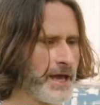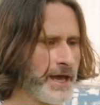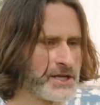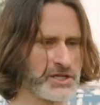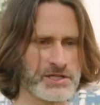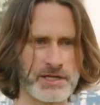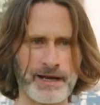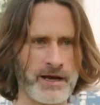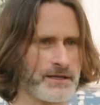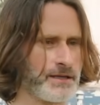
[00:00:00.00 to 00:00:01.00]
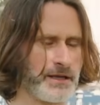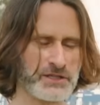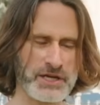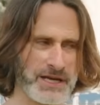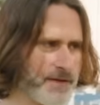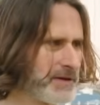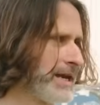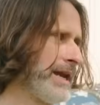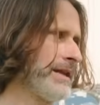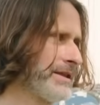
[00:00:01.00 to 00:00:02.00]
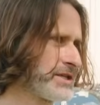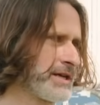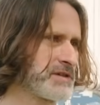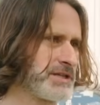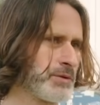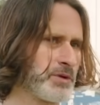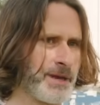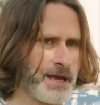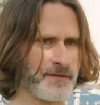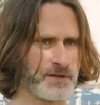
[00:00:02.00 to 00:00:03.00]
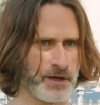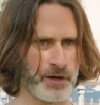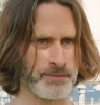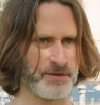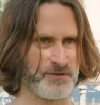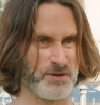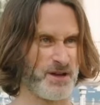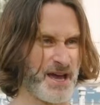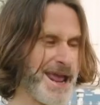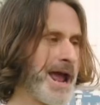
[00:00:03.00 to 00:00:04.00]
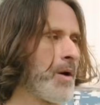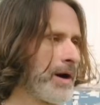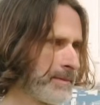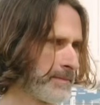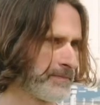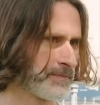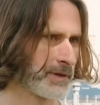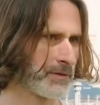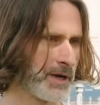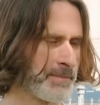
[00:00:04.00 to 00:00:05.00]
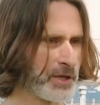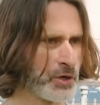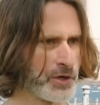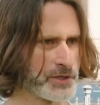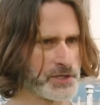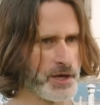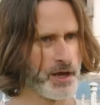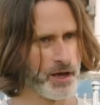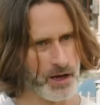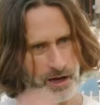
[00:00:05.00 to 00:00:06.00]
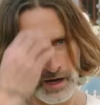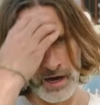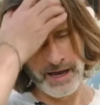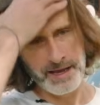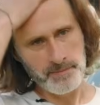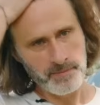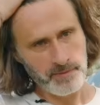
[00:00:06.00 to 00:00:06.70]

and she's like, she never did any of the stuff she did with me after knowing me for an hour, right? Because because